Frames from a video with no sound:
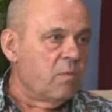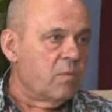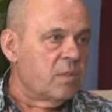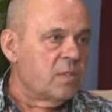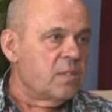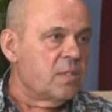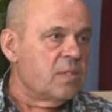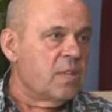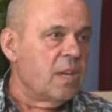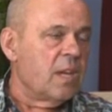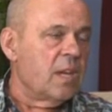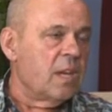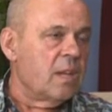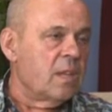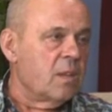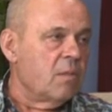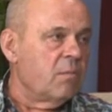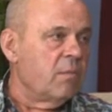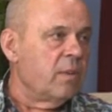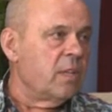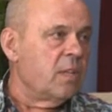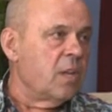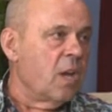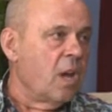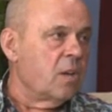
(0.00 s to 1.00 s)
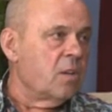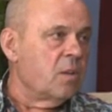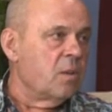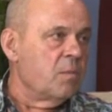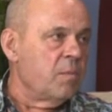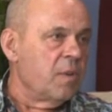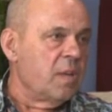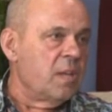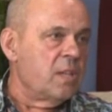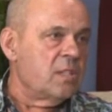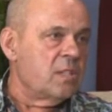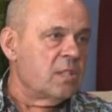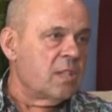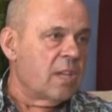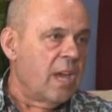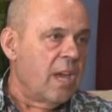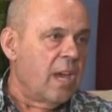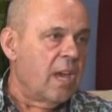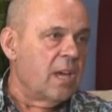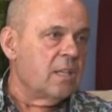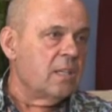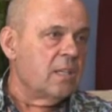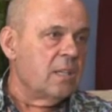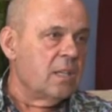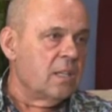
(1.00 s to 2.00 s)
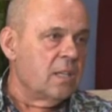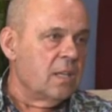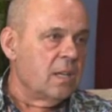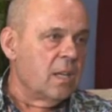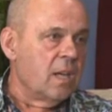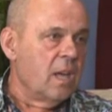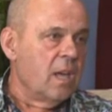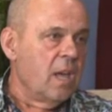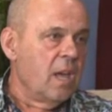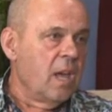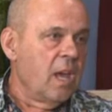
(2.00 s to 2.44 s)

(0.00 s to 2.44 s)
were seeing in the Redondo Beach Canyon.